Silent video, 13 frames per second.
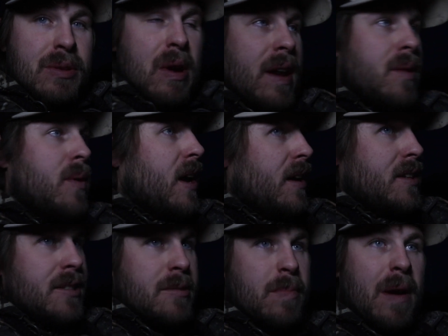ready. We got
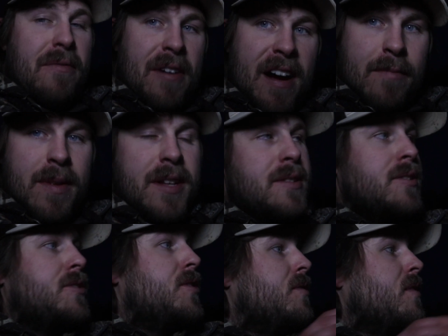just about 5 minutes till
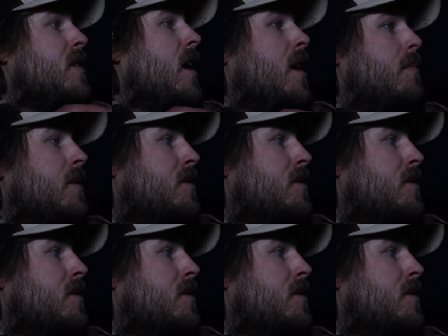shooting time,